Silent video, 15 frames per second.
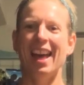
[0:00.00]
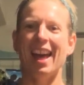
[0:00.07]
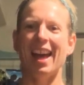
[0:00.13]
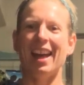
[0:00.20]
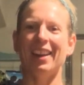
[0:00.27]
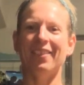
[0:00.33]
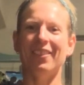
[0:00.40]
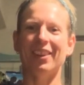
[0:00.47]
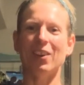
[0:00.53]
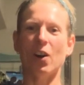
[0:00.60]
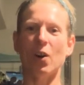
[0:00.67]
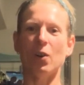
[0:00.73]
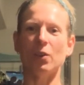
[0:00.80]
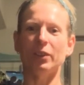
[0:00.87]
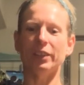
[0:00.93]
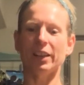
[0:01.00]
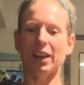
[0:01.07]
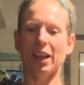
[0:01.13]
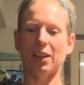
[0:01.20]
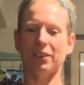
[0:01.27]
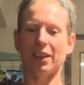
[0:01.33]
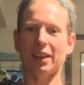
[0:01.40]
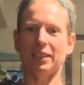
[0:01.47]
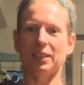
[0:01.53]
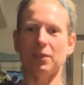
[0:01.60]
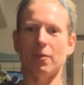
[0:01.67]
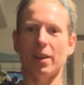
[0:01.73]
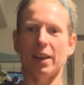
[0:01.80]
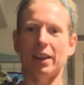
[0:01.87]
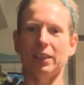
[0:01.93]
and 1. Hold it out nice and
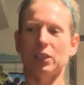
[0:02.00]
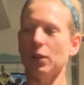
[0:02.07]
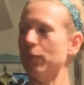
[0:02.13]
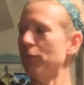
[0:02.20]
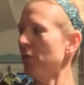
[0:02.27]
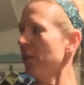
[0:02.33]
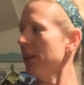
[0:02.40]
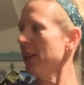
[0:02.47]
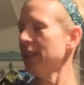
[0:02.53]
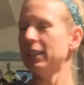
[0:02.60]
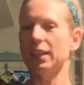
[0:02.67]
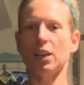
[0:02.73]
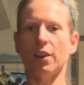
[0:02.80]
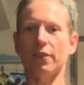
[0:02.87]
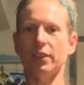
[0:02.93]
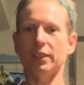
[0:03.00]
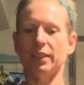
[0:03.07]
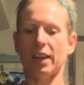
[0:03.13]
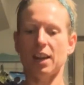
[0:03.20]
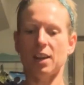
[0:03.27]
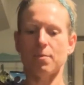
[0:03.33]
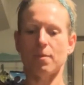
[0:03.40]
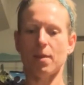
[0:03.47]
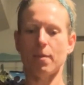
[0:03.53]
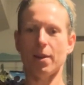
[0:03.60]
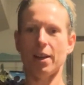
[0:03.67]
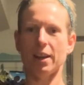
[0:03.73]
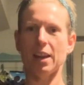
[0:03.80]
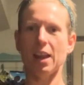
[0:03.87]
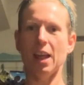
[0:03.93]
wide. So I'm fully extended off the side of my
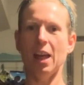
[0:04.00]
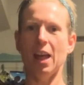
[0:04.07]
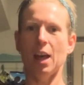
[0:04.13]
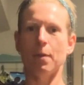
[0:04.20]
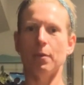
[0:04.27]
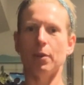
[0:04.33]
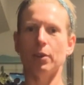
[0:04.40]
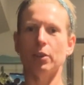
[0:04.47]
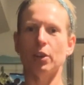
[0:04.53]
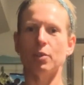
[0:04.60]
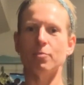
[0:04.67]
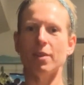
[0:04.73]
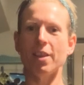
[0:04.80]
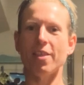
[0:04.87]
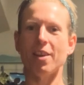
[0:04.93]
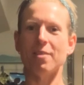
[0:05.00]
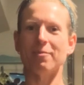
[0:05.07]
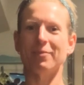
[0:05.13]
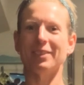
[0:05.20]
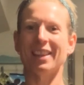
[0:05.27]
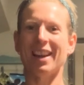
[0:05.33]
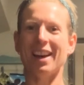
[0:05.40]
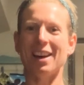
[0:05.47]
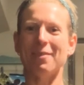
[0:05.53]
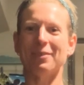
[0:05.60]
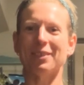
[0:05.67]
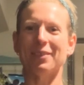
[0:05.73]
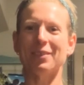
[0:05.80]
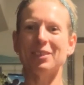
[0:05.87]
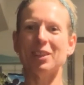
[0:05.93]
body. I'm going to turn my thumbs up.
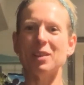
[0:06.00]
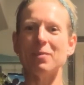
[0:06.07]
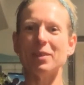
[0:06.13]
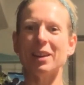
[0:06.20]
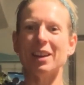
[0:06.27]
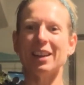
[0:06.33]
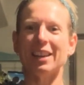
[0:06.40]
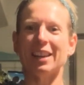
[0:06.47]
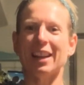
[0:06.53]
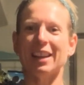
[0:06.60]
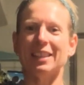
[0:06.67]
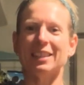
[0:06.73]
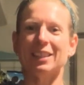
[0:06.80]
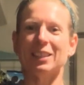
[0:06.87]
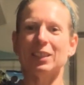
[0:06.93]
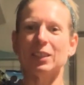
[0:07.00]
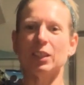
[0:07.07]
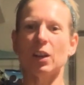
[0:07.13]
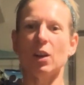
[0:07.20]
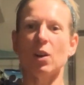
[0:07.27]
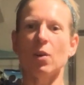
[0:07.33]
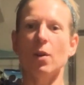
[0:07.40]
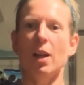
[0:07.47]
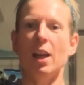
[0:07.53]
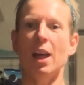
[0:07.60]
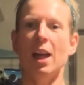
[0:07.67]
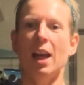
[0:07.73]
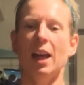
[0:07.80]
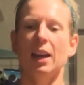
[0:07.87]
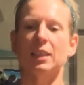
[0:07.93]
So I'm just going to bring it in nice and slow.
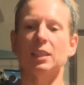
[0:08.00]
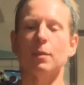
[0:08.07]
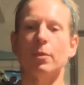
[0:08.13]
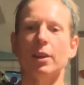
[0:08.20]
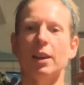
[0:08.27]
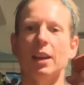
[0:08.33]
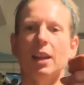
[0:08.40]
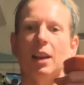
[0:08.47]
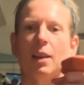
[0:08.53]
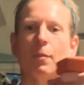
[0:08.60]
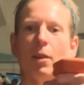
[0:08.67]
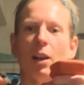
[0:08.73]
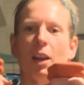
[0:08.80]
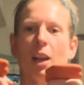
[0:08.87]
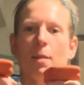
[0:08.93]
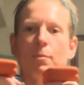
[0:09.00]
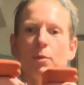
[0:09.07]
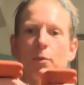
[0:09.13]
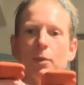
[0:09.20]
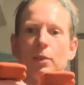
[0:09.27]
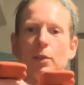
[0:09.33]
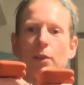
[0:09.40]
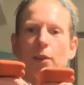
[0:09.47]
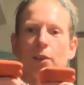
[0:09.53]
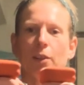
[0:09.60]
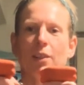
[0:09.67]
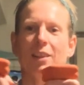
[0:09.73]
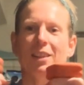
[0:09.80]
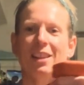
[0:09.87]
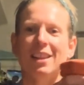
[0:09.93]
And as I bring it in, I'm going to come to a
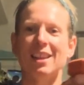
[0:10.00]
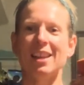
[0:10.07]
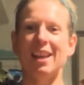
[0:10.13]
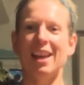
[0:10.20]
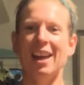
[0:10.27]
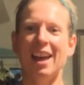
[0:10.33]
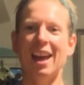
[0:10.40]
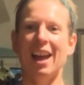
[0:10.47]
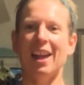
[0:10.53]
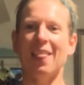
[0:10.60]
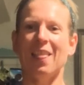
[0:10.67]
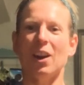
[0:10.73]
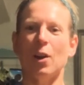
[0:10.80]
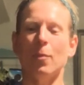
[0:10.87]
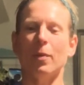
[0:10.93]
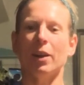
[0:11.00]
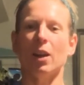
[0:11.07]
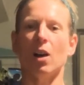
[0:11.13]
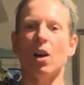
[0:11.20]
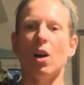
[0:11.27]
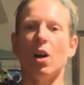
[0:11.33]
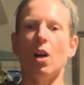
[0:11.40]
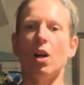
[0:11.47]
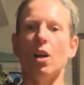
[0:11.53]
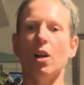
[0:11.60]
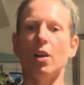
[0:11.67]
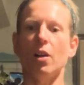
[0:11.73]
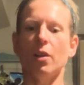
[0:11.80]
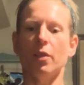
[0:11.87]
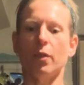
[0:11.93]
circle and then open it
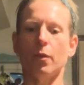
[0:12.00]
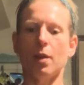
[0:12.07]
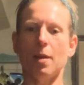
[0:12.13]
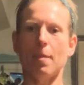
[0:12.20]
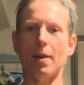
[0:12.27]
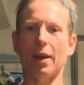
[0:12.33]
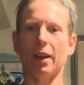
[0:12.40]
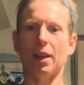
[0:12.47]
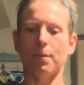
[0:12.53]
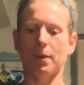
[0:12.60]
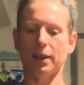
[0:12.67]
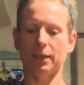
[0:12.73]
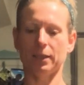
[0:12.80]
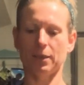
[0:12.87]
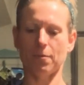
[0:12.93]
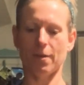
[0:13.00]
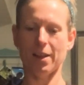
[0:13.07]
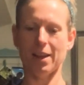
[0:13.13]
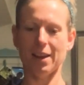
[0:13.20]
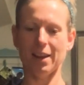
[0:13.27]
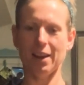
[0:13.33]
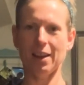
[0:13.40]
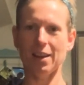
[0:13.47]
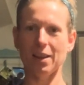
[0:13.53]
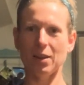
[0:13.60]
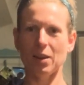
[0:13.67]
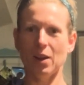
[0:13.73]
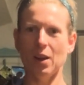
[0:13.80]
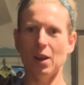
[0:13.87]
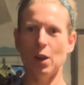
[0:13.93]
all the way back up nice and wide.
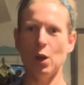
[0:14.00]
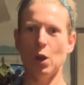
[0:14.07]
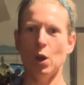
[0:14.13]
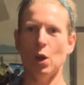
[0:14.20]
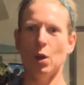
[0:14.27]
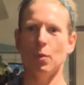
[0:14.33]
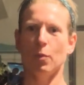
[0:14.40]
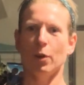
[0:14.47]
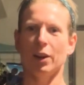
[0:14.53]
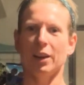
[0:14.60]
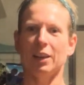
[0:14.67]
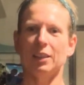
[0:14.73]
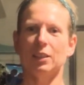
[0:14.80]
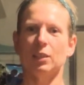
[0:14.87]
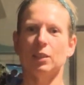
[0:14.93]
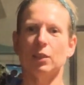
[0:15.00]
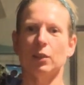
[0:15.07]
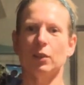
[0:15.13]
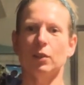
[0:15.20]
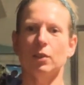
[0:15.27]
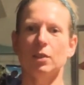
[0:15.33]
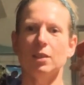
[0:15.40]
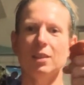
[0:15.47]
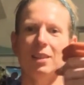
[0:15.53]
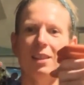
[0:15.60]
Bring it in a circle.